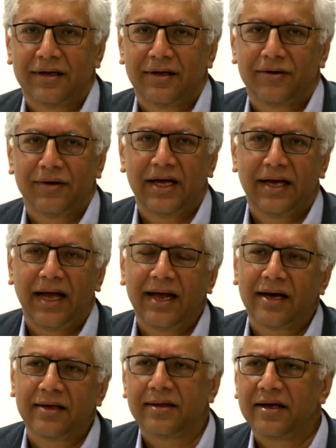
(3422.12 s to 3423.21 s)
you know, and,
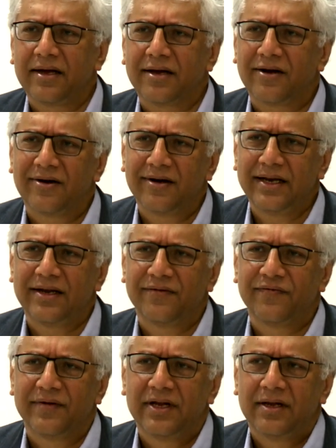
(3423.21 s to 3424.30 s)
and I think kind
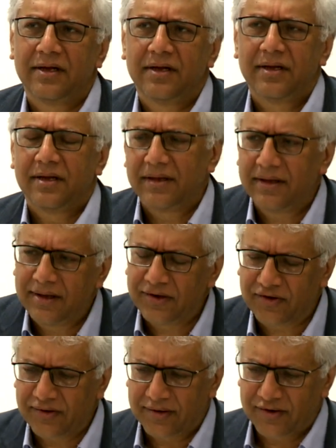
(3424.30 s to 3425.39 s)
of
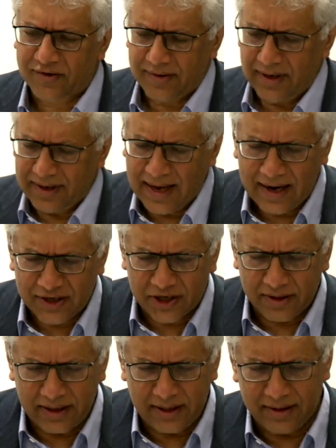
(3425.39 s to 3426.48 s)
this,
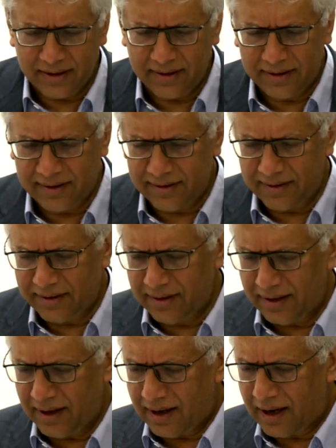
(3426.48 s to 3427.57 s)
actually the, the,
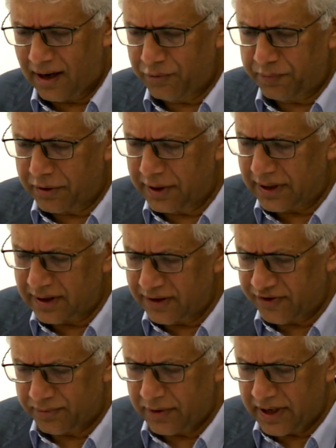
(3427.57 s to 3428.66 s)
I would put it
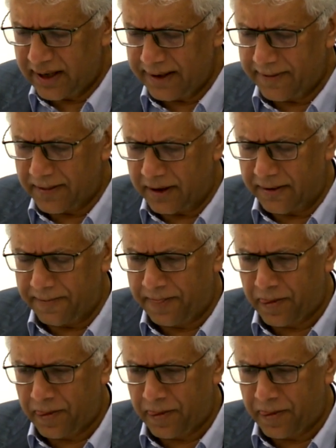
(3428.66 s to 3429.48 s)
this way the